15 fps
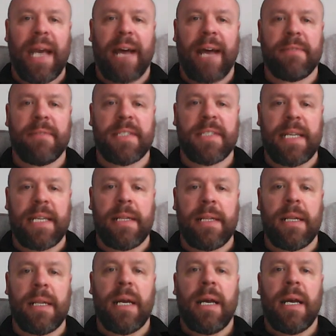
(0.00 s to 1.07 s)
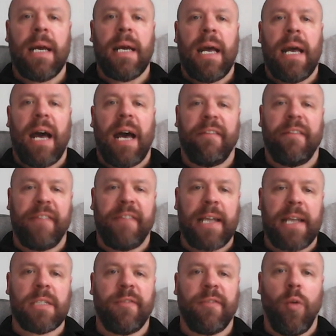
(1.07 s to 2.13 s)
have seen a
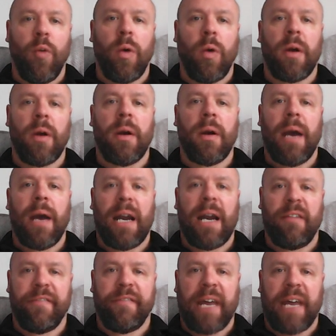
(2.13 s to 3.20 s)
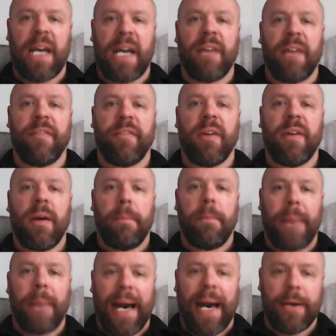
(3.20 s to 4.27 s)
phase four and five
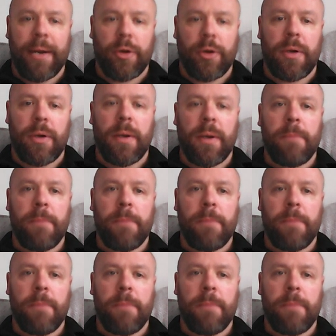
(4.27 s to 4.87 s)
pattern